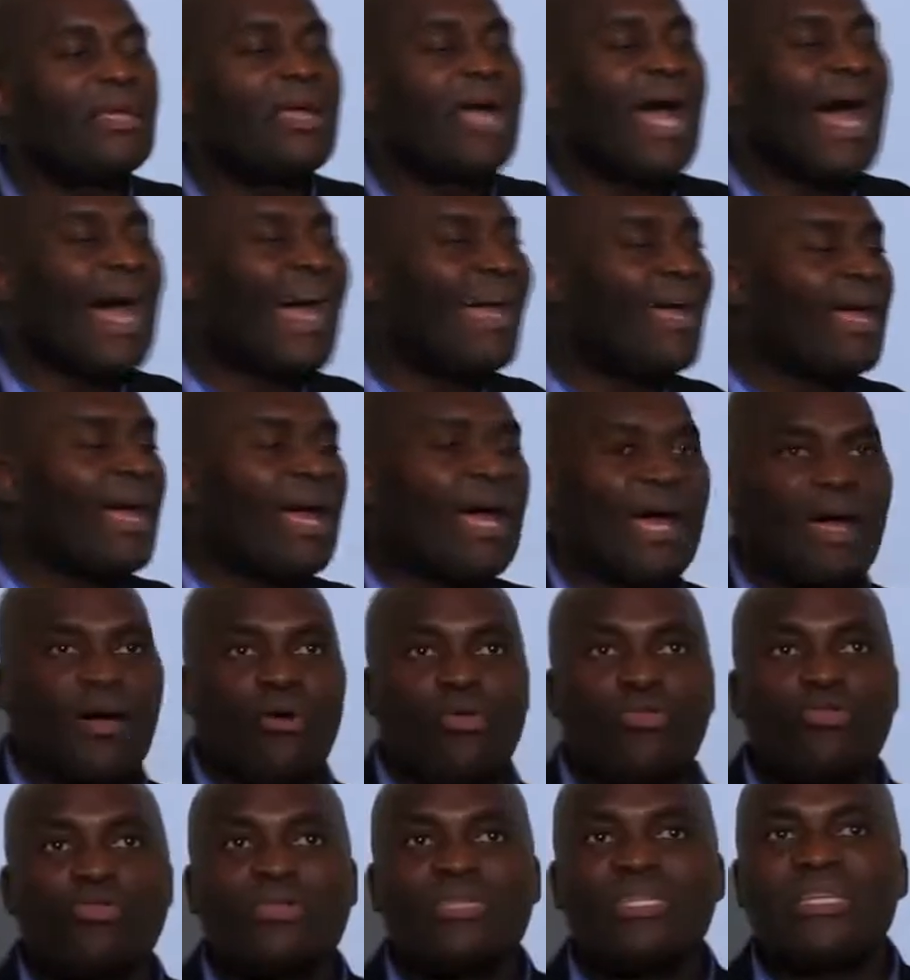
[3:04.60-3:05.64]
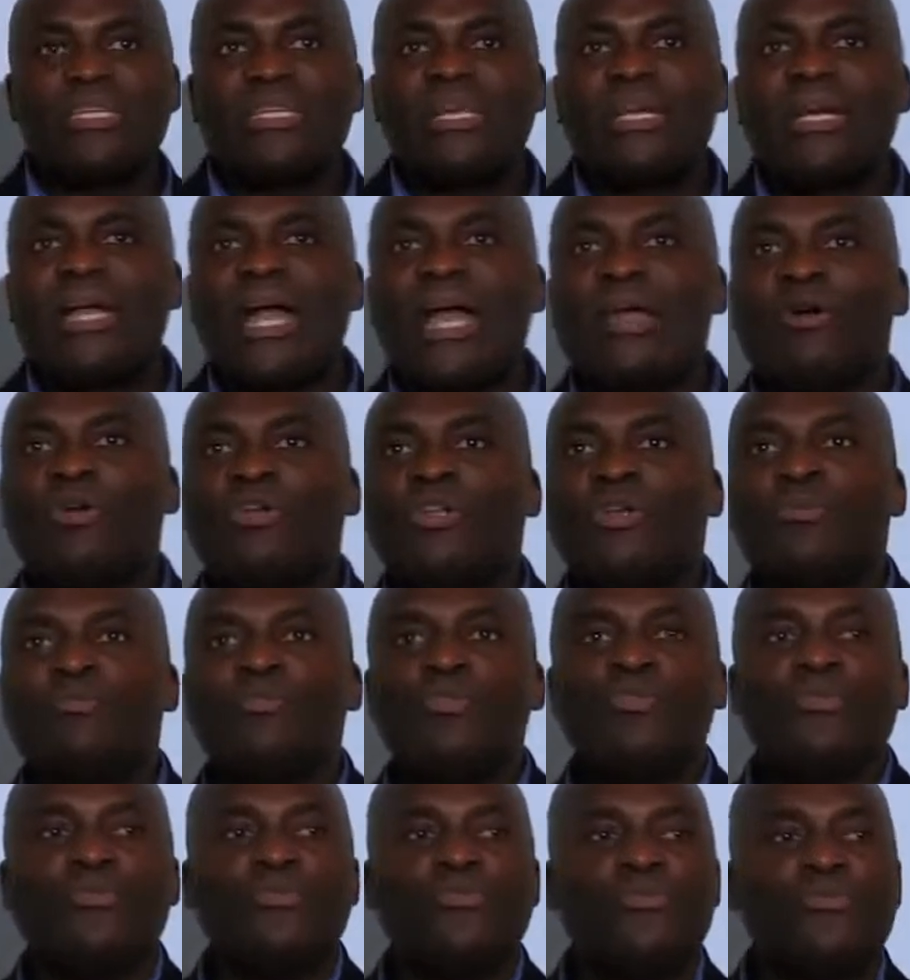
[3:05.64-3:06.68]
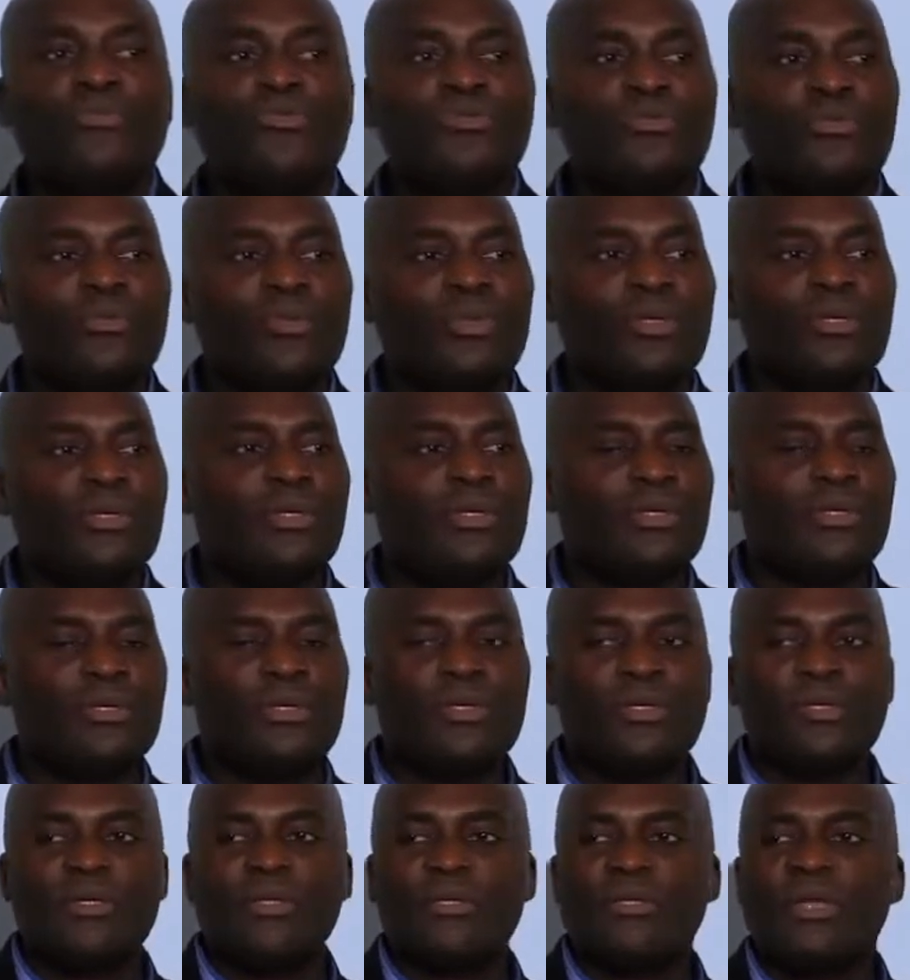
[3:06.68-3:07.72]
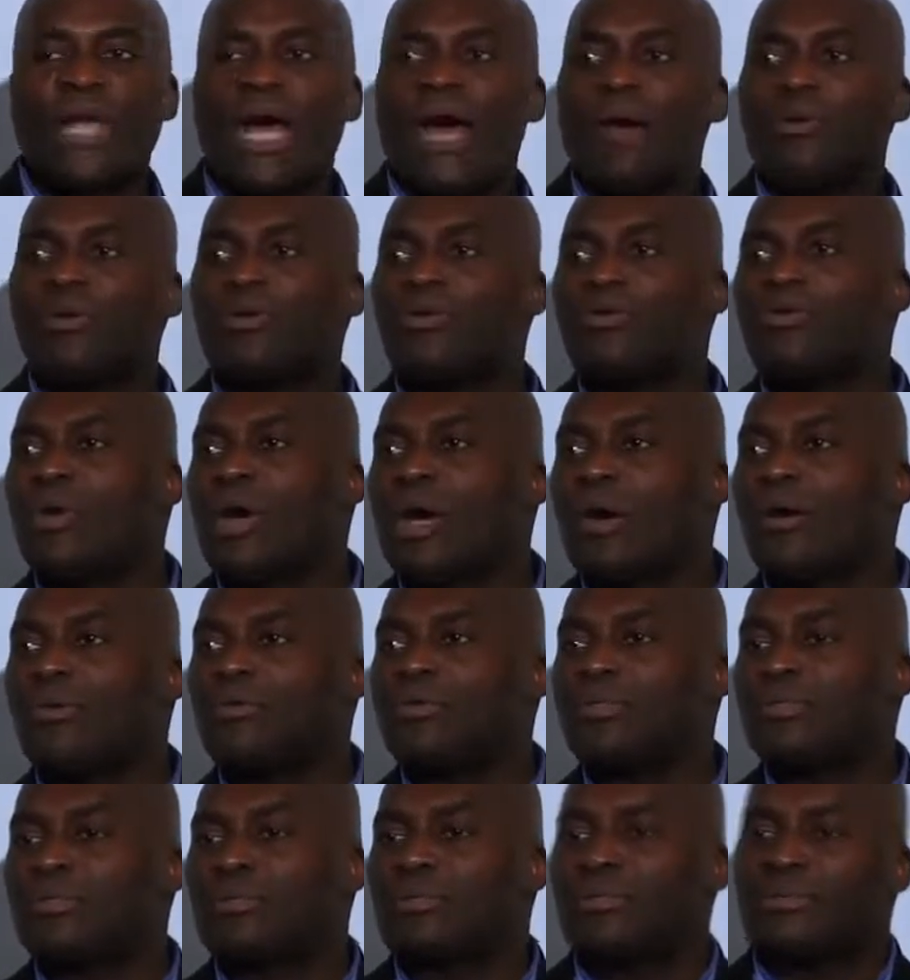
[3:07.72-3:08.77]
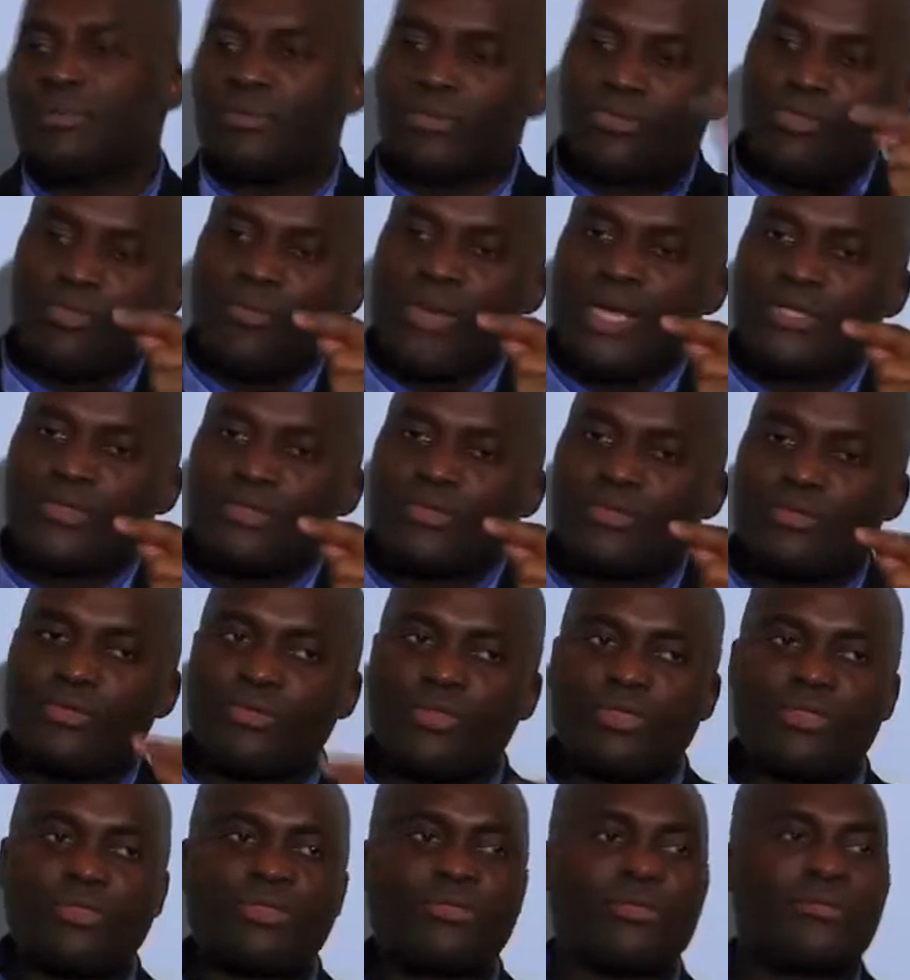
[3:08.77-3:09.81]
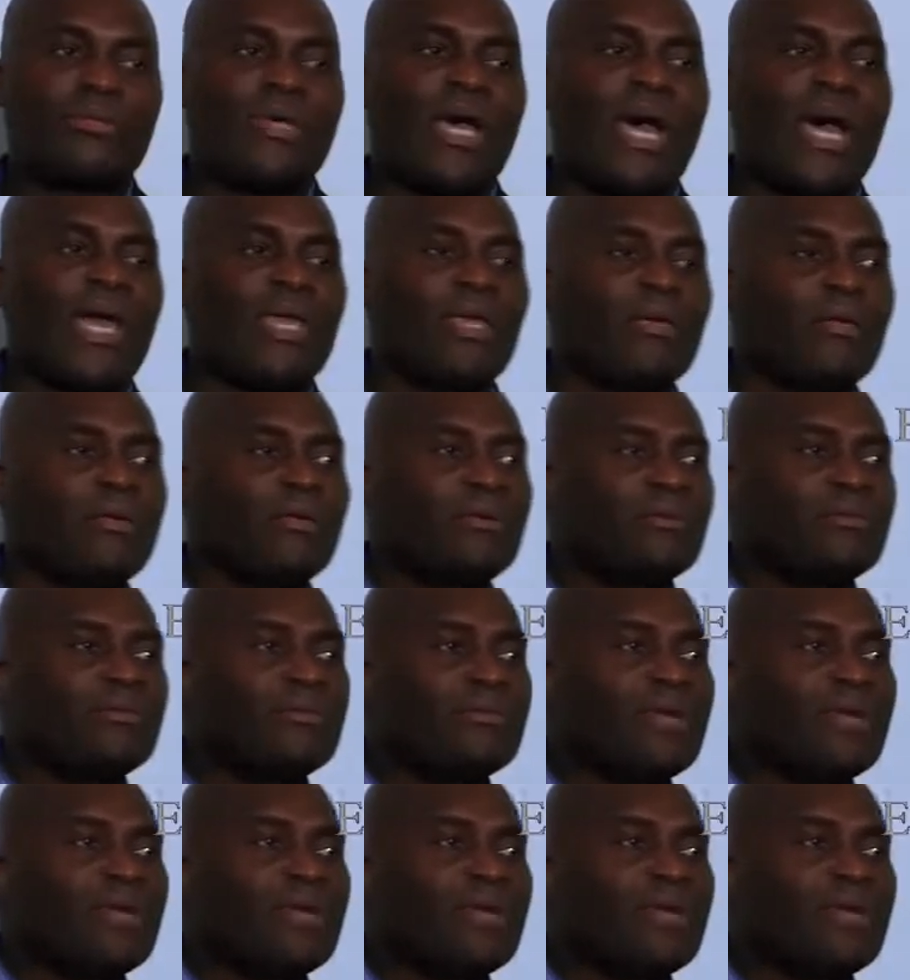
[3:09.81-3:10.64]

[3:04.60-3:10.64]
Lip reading: I won't see the guy on the move. I want to go out, do my suit, iron.